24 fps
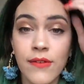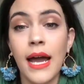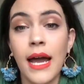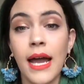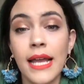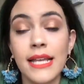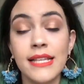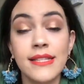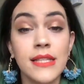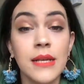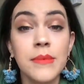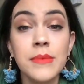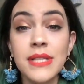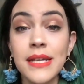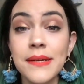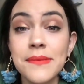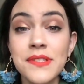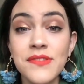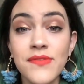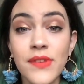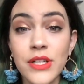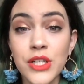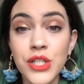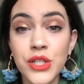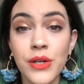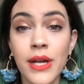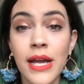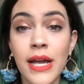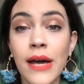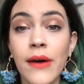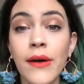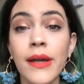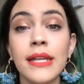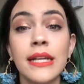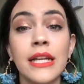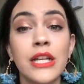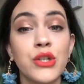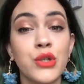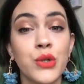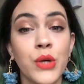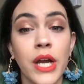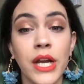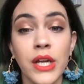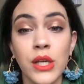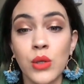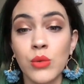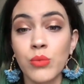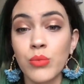I sometimes venture out and I
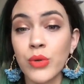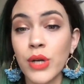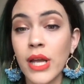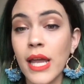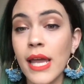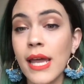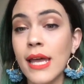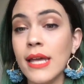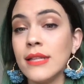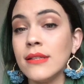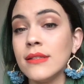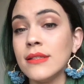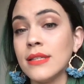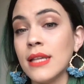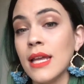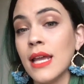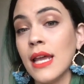try new brands.